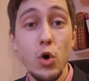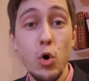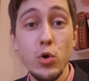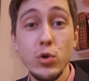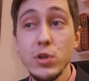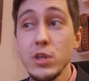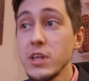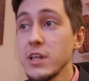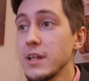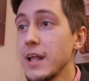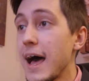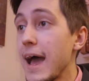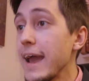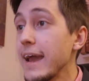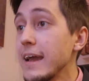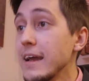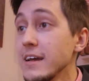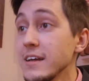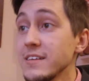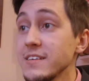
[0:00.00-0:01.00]
don't
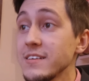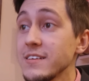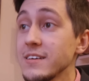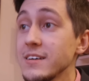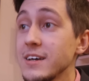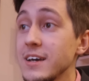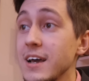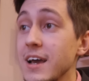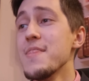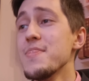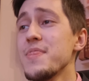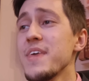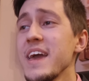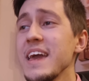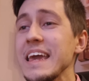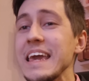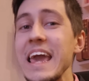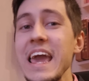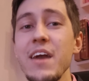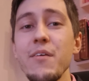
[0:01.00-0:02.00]
like it, and
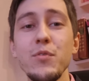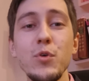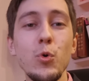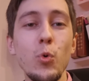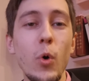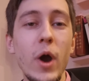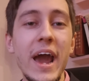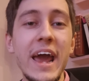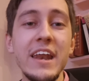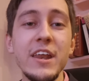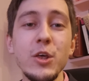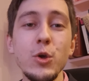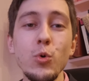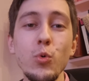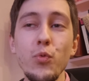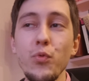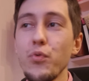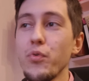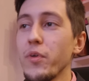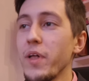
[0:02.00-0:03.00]
they gave you a
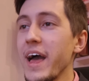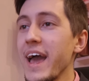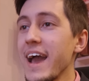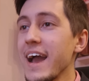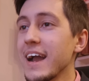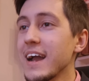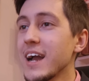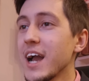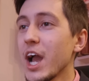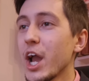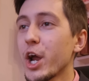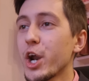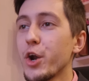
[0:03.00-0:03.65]
new flag